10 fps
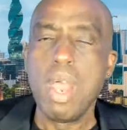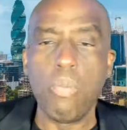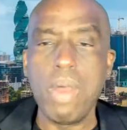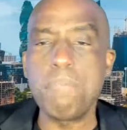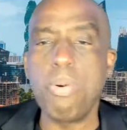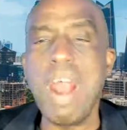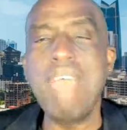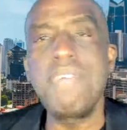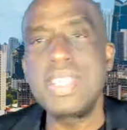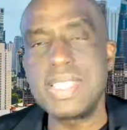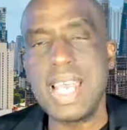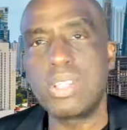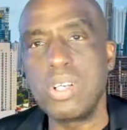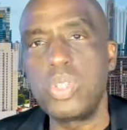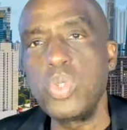When private
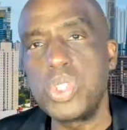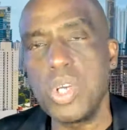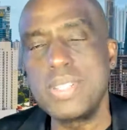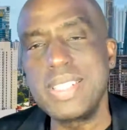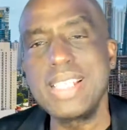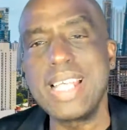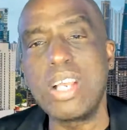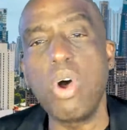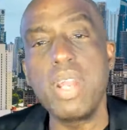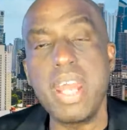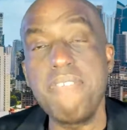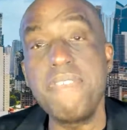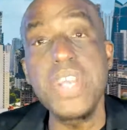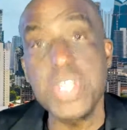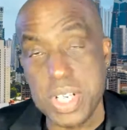sector do certain things, they call it
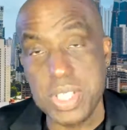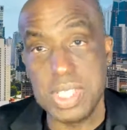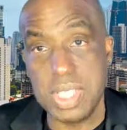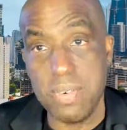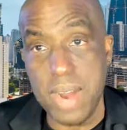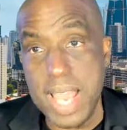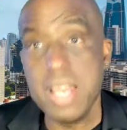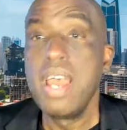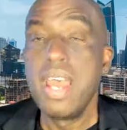efficiency, right?